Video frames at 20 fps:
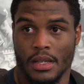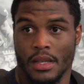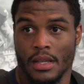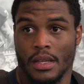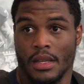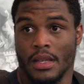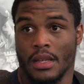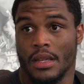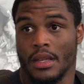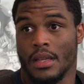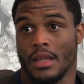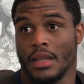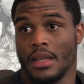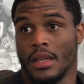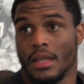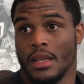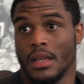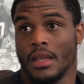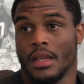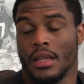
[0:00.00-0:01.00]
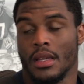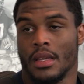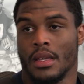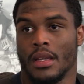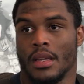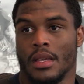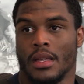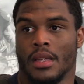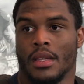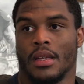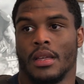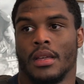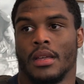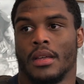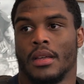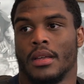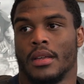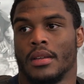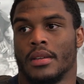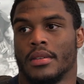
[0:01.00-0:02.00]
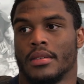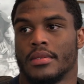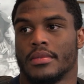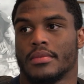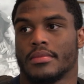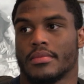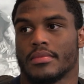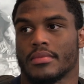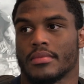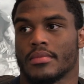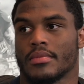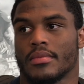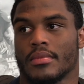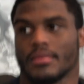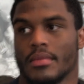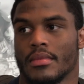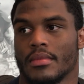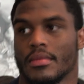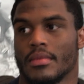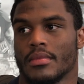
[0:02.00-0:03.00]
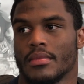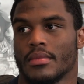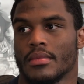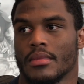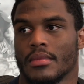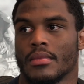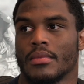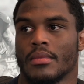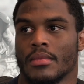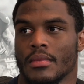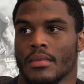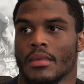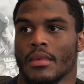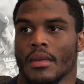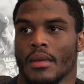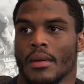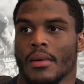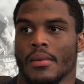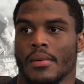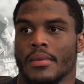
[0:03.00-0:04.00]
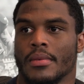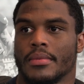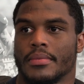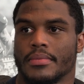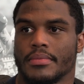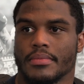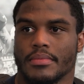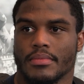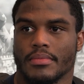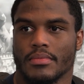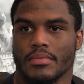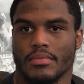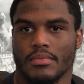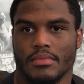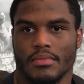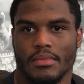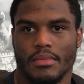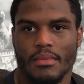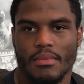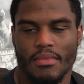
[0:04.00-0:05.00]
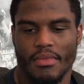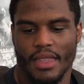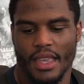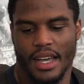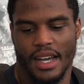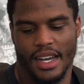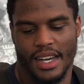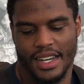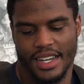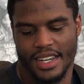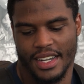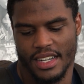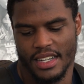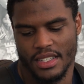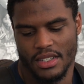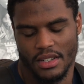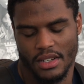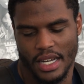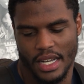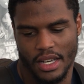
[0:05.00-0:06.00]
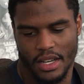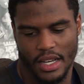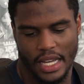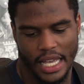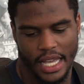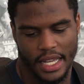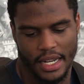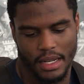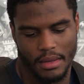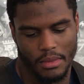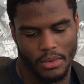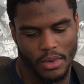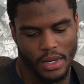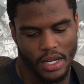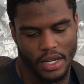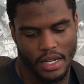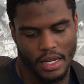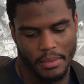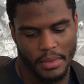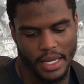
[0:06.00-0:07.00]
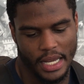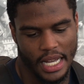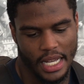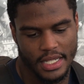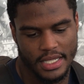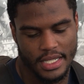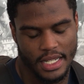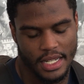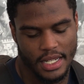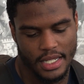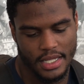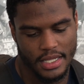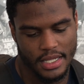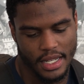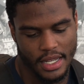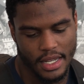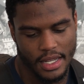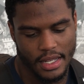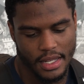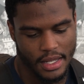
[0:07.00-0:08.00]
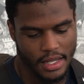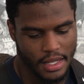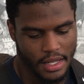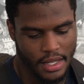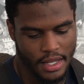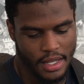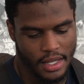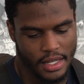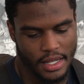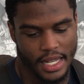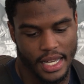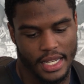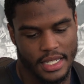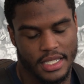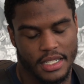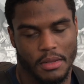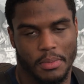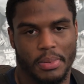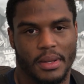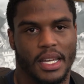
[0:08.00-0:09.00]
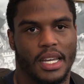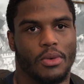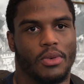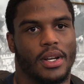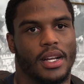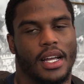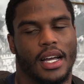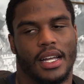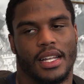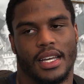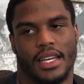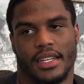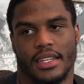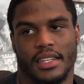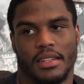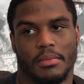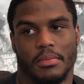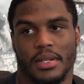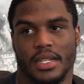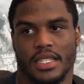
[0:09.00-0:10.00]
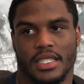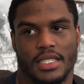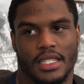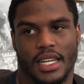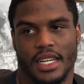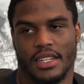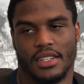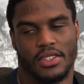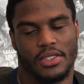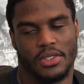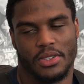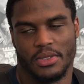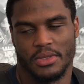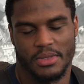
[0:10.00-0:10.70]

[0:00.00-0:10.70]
because of the position you play, um, people compare you to Devin Bush Jr. Uh, how do you handle those expectations? Uh, you know, I handle them well. I mean, I'll say this: like last year, playing with a guy like D. Bush, that dude,